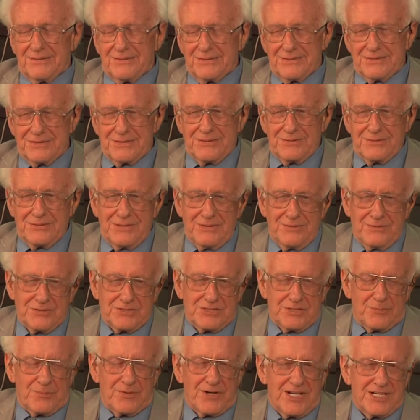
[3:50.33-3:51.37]
So he was
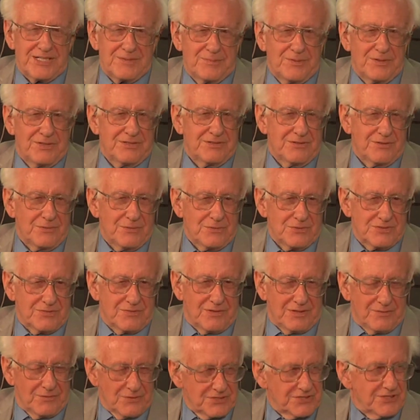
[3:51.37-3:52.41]
the bright point,
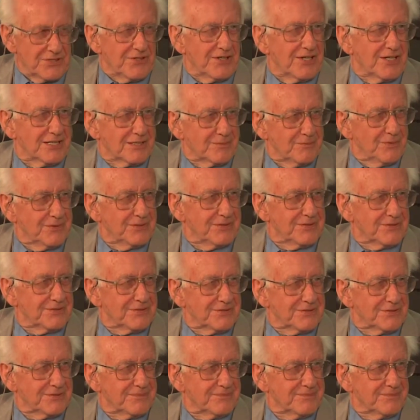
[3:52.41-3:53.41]
Roosevelt was the dark point.